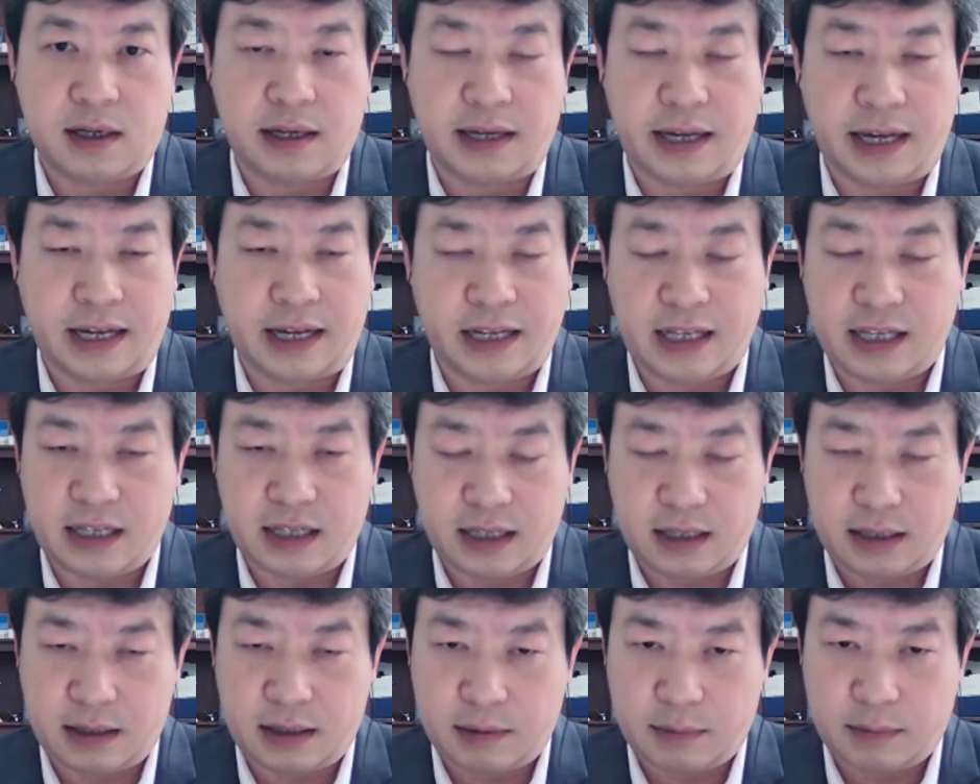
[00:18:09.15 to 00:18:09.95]

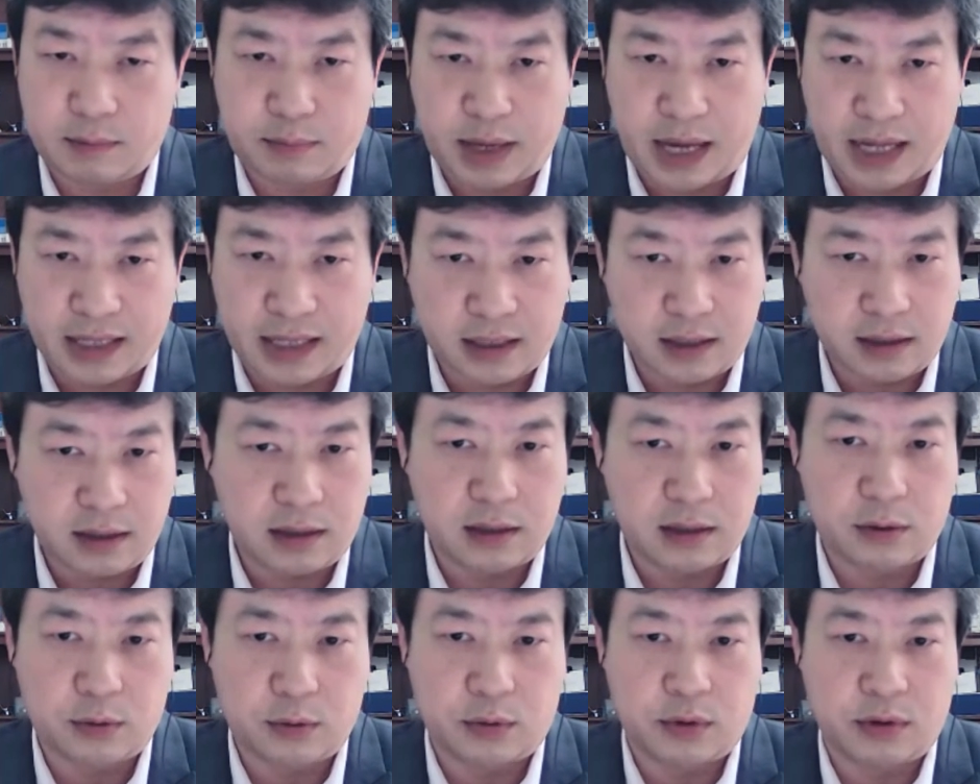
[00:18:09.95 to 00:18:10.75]
any
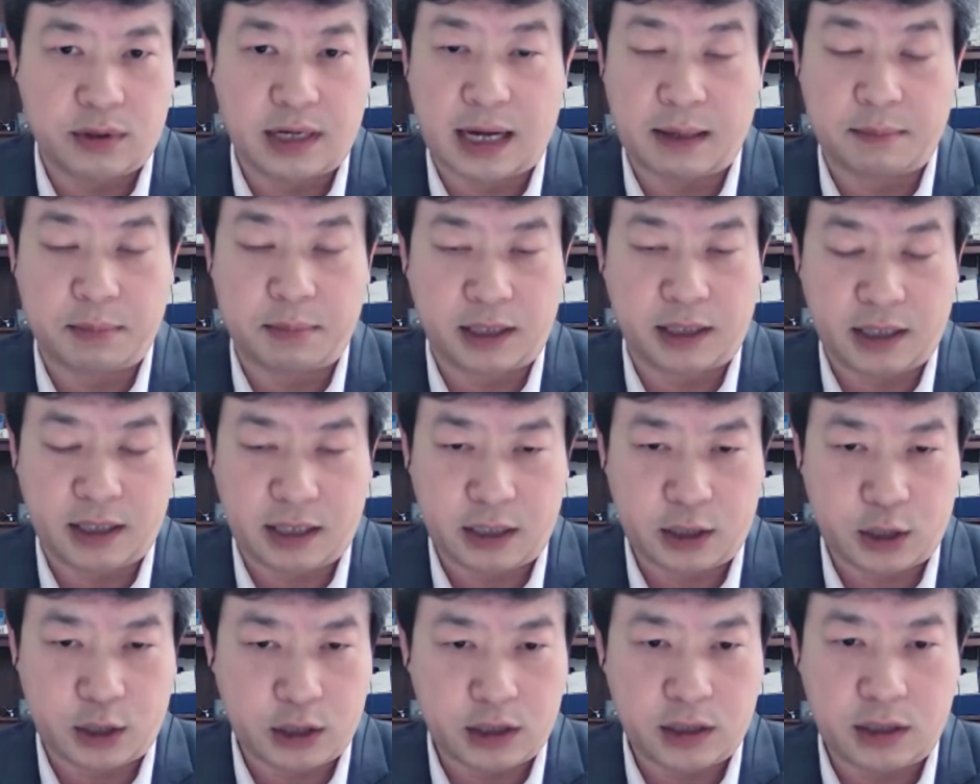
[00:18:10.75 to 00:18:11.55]
patent or
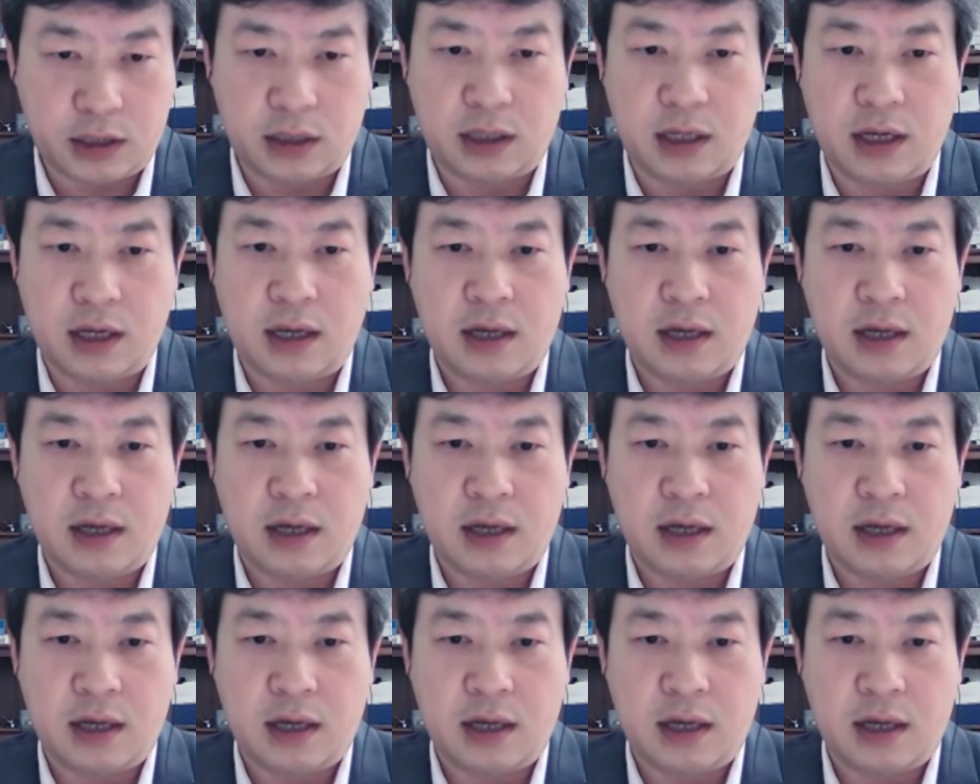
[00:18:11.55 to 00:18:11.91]
application